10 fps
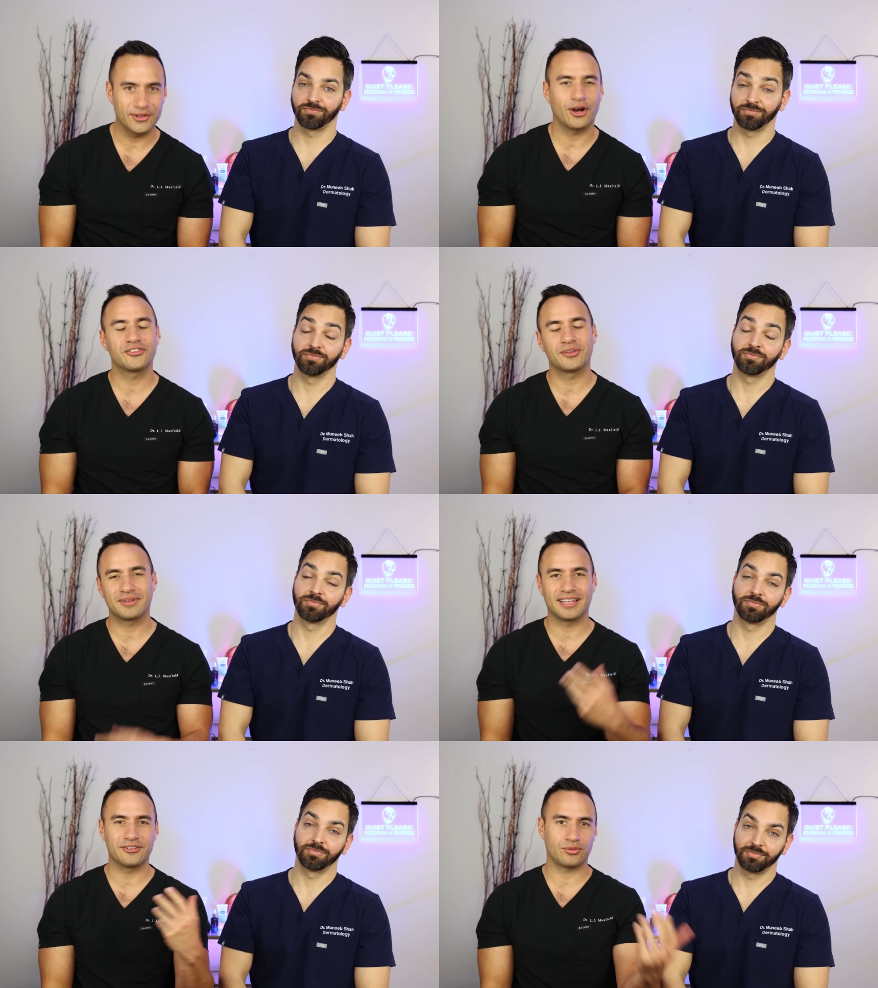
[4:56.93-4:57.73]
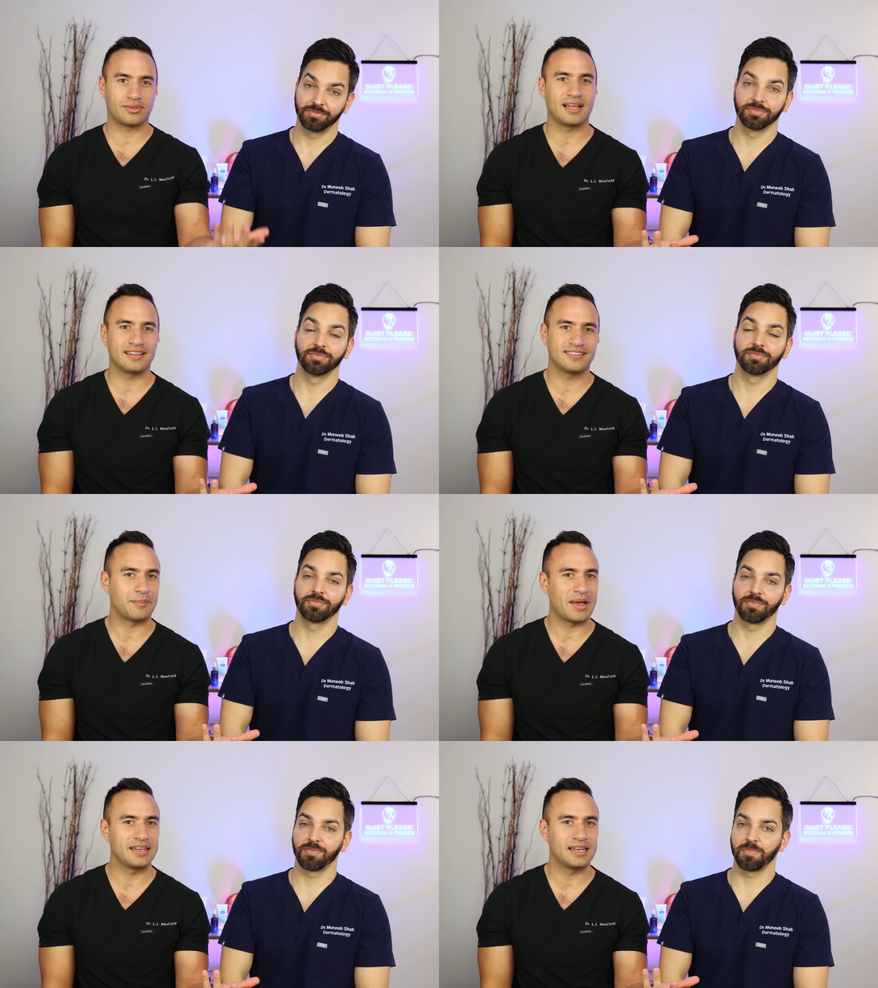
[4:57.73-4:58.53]
Speaker 1: There are some cleansers with
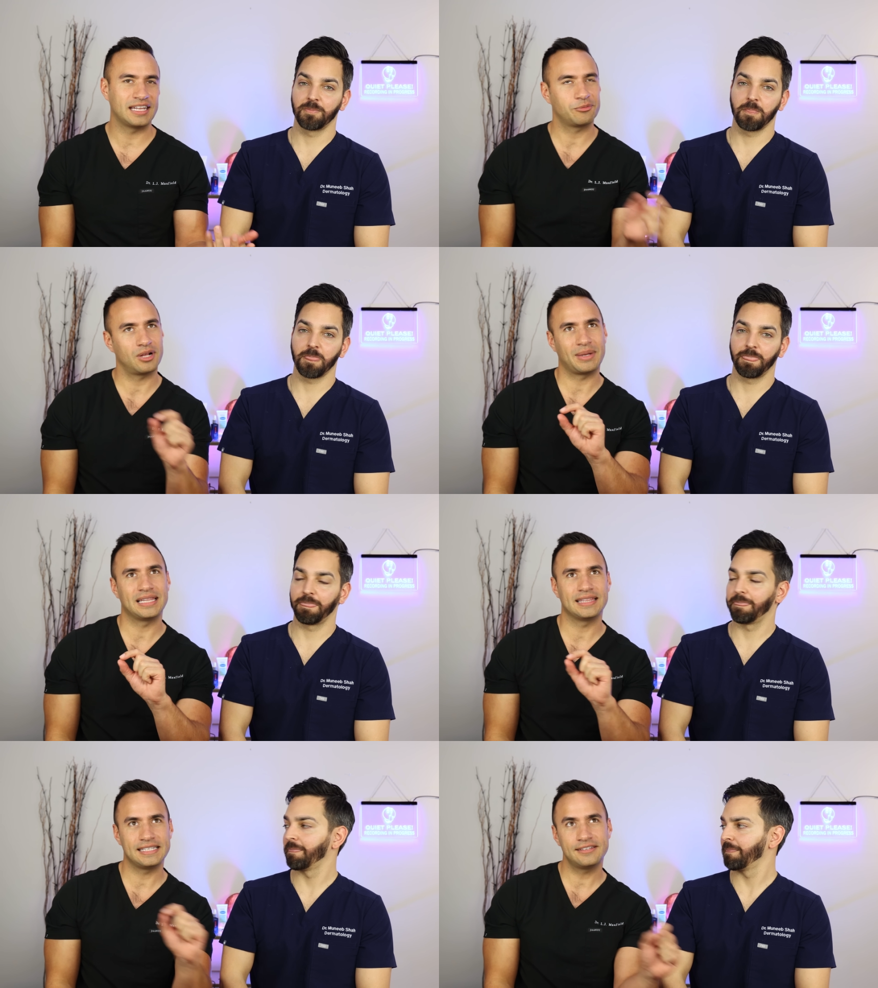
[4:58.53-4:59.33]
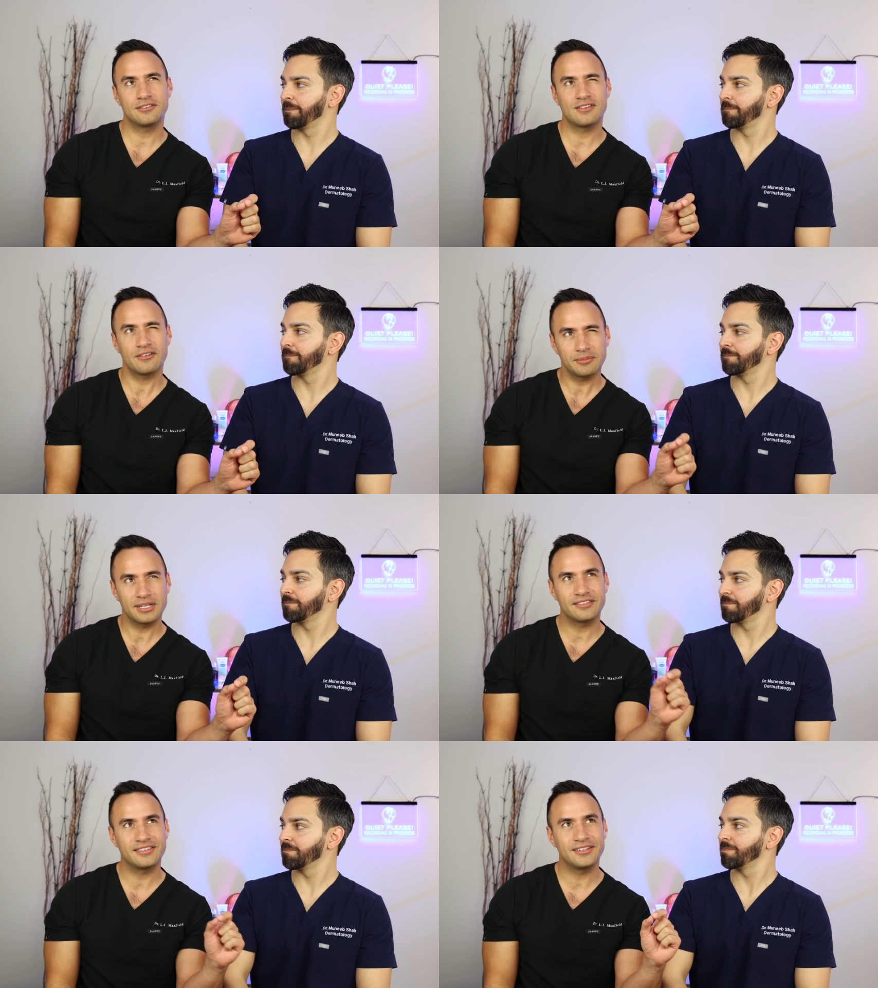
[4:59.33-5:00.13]
niacinamide in it. That's probably my least favorite
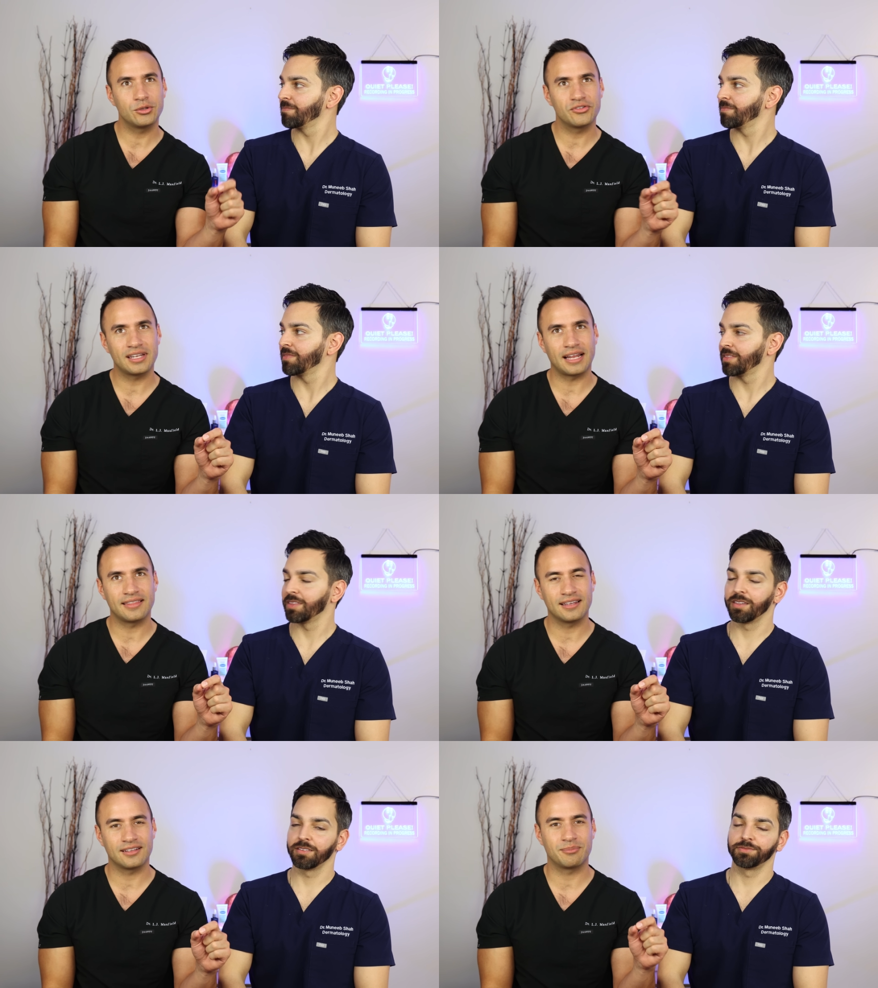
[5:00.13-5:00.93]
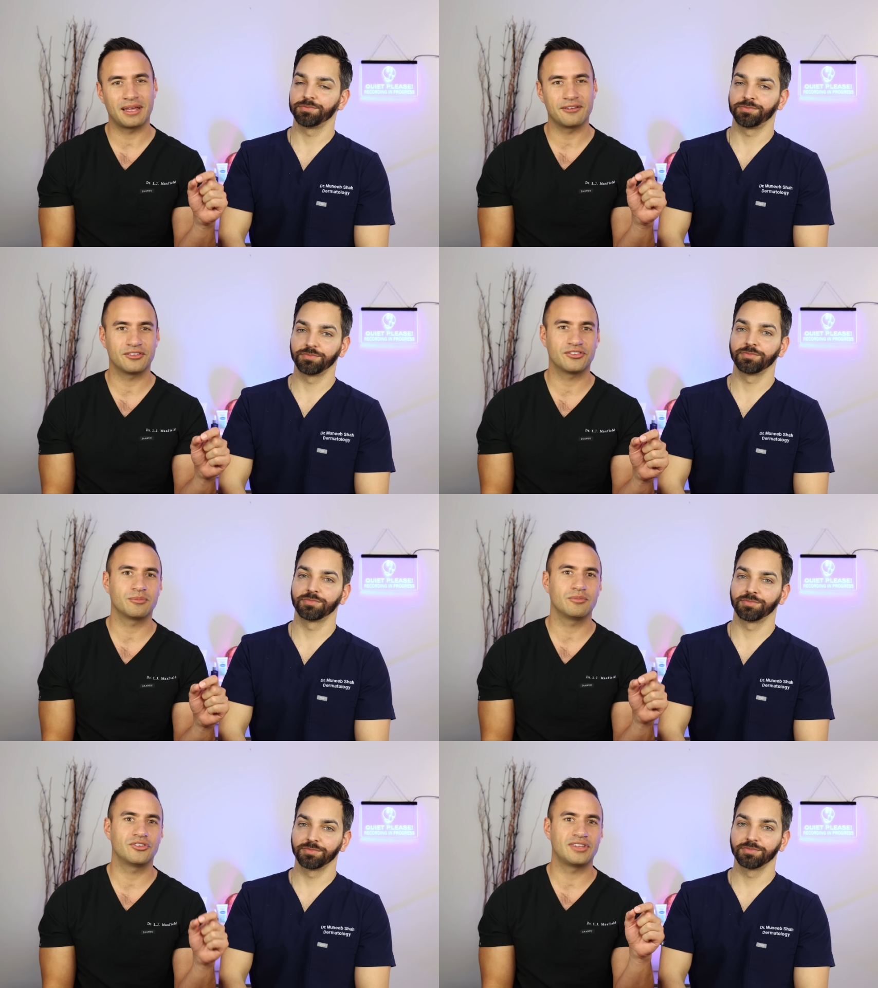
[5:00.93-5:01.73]
place to use it. I think its benefits
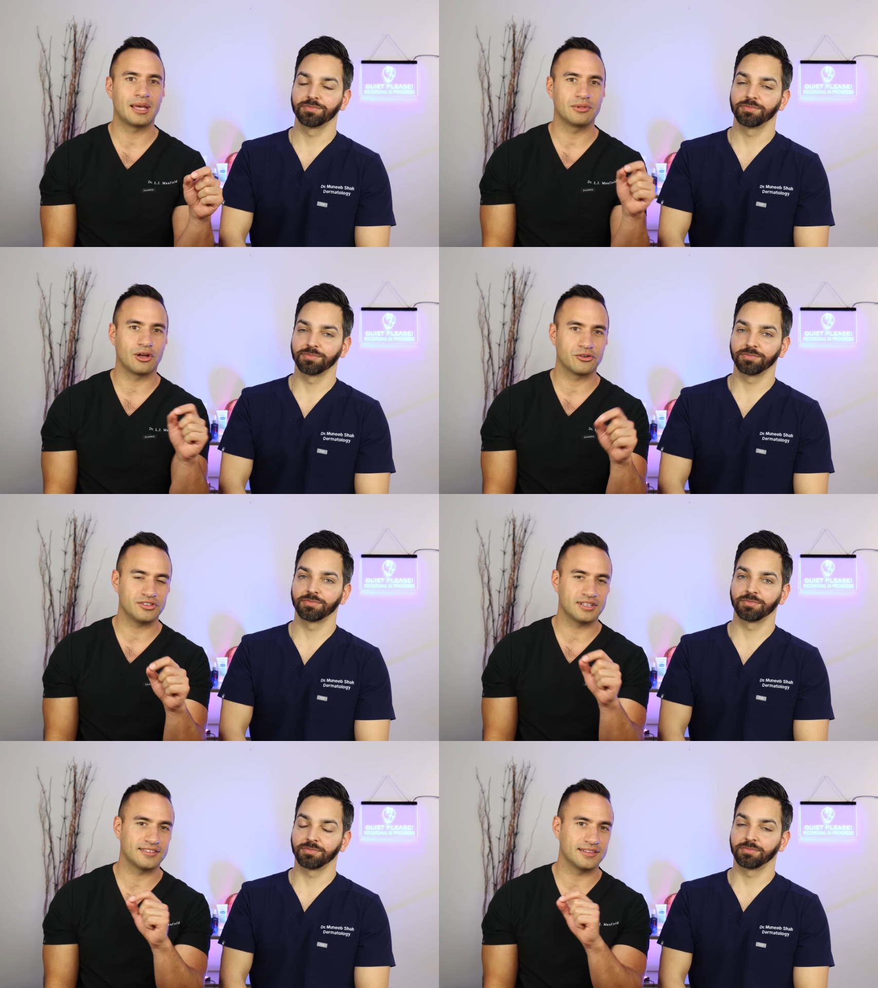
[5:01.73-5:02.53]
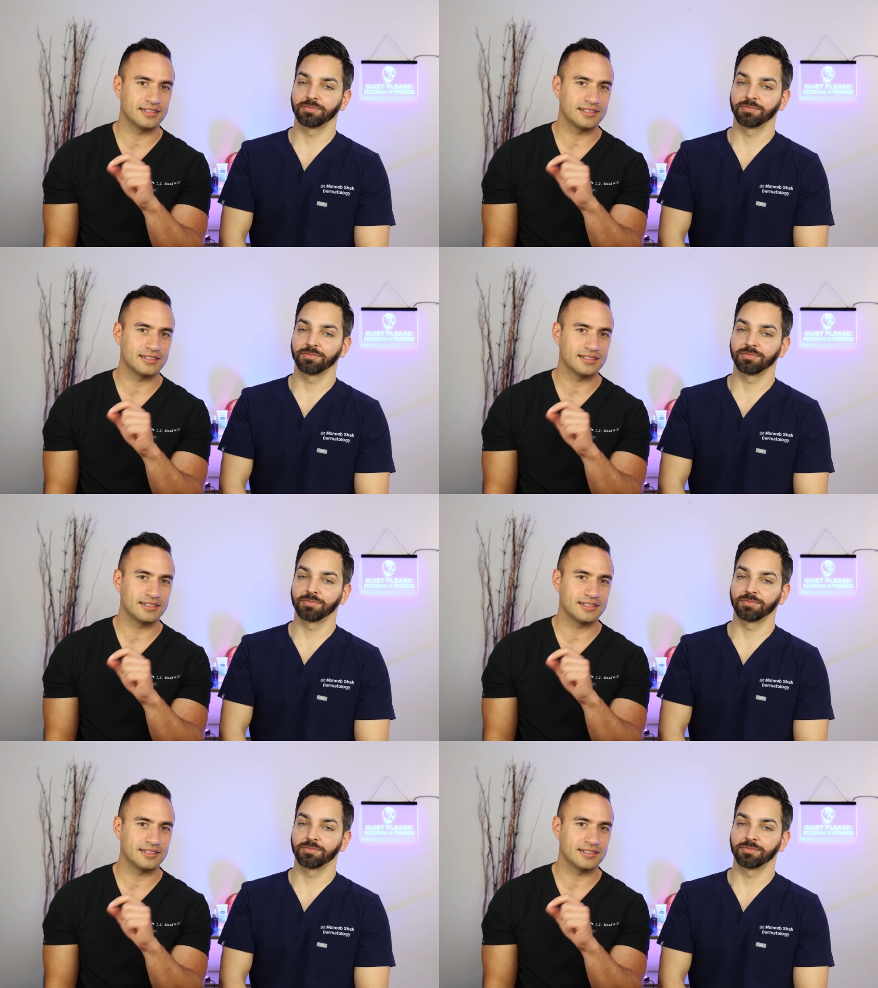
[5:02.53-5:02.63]
stem largely as a